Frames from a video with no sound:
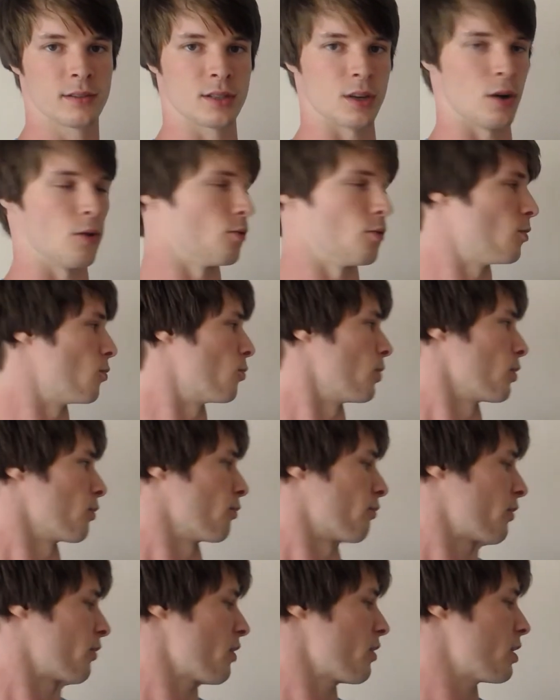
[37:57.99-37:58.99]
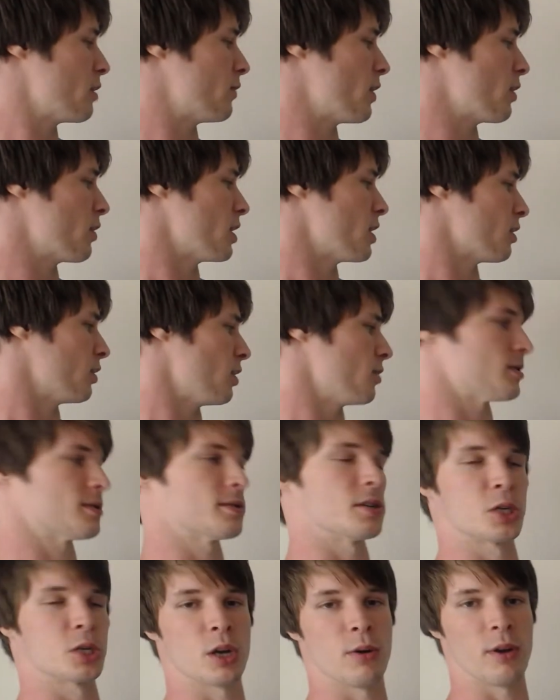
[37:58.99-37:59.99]
So we're very, very close
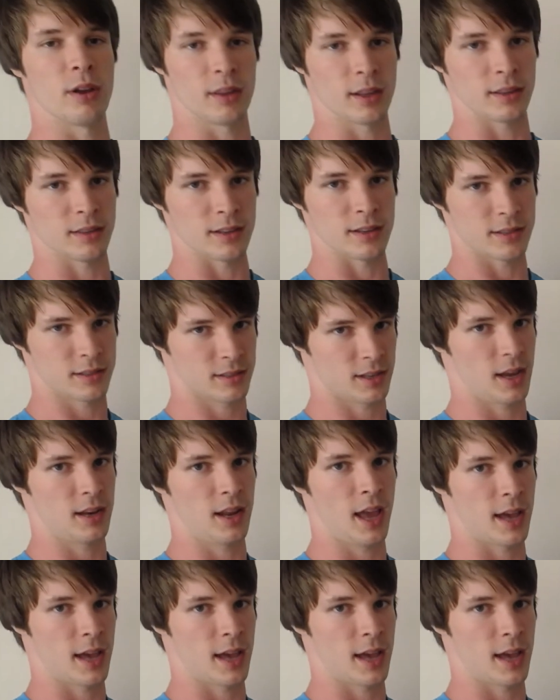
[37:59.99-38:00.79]
to showing that this set